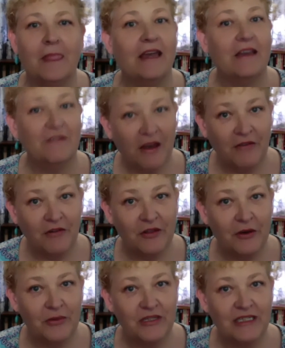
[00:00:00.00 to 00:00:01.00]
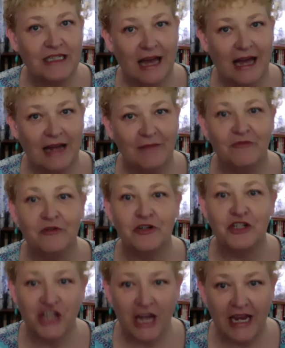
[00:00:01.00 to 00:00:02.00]
If ever there was a time for
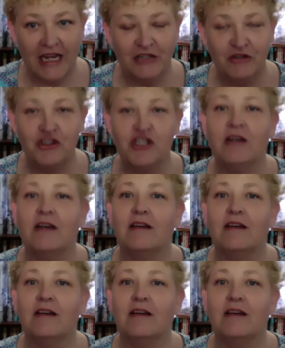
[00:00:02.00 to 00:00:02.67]
change,